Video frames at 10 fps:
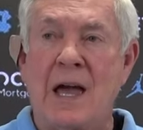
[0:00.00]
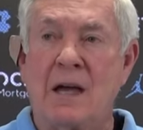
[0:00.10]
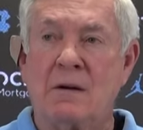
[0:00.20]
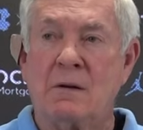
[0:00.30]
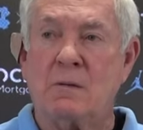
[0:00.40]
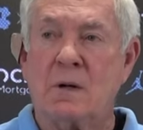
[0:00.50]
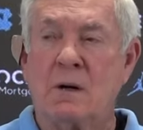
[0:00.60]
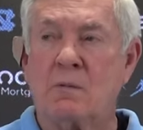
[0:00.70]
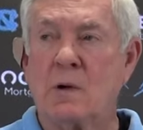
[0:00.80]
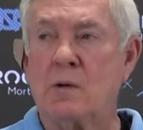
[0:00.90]
And
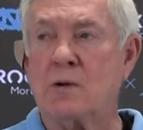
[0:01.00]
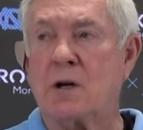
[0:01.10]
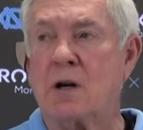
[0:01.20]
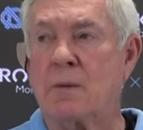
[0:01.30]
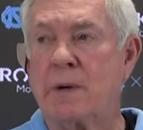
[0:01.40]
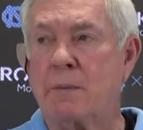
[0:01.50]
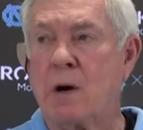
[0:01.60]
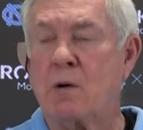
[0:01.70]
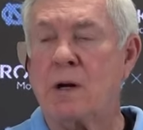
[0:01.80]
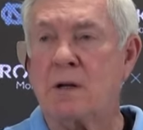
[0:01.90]
rules are going to be
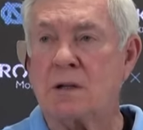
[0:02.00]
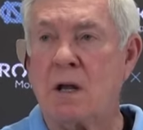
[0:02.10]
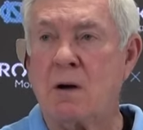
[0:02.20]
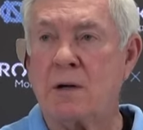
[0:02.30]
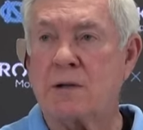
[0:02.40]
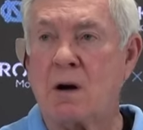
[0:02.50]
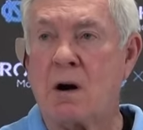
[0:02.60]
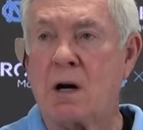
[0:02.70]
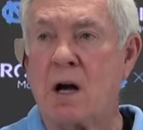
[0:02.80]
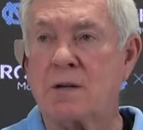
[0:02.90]
broken as long as there
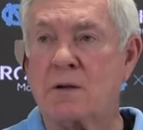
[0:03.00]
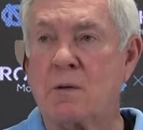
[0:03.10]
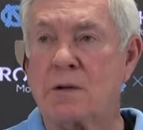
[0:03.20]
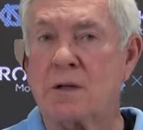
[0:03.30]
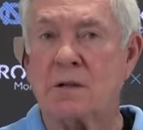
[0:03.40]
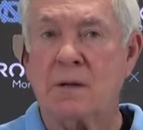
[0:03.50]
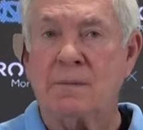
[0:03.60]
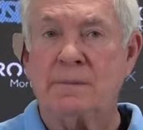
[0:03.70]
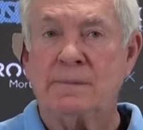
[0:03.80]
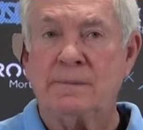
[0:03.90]
aren't consequences.
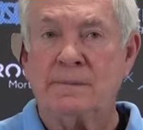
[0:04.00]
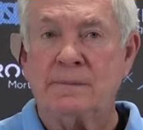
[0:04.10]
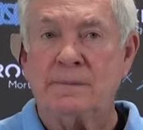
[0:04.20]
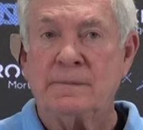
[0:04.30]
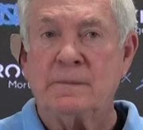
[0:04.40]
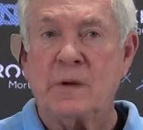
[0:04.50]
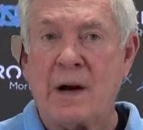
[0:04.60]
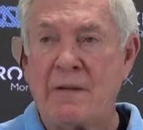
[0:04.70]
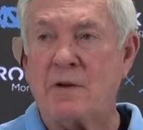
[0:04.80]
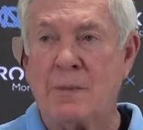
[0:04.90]

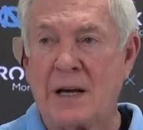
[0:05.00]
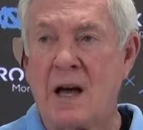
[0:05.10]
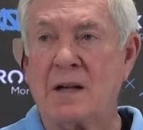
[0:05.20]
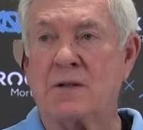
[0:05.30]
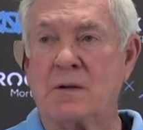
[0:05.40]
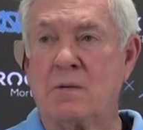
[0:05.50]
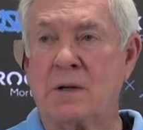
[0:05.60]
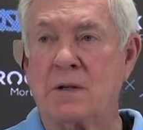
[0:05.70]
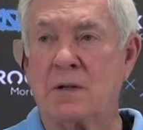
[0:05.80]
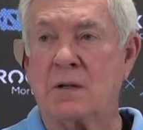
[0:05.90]
There have to be
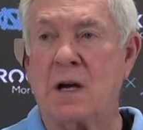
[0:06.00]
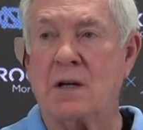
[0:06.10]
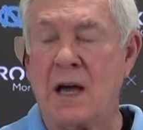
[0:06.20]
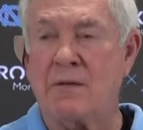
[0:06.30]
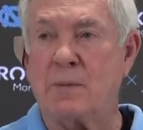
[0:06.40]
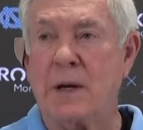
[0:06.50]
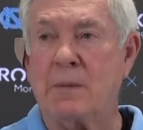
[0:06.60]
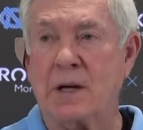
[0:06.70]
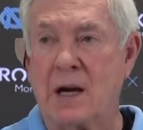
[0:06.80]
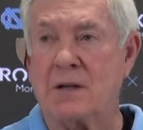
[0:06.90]
consequences, and you have to be
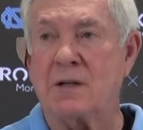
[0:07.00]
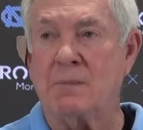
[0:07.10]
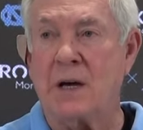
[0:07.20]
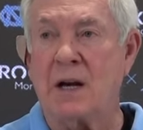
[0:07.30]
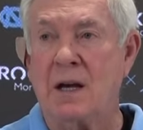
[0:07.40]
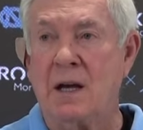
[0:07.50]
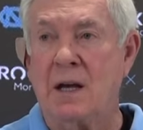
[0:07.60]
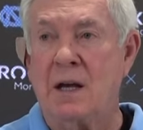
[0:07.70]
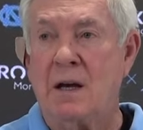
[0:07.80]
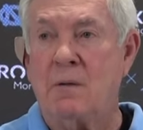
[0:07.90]
able to catch somebody.
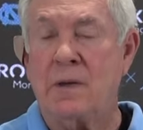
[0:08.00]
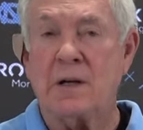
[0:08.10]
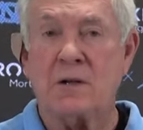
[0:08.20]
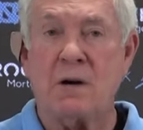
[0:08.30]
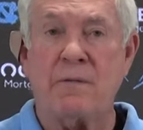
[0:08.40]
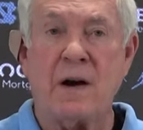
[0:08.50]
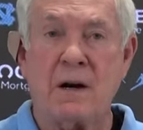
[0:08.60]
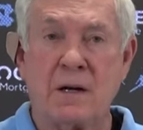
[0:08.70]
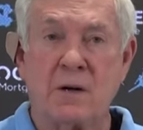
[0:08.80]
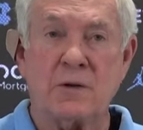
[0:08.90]
When they start
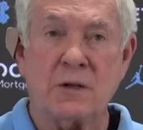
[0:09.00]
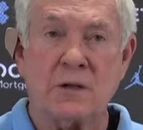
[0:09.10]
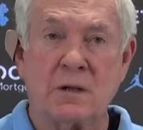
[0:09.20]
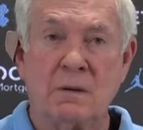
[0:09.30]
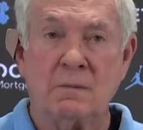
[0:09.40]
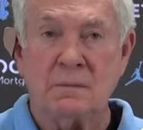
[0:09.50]
firing coaches,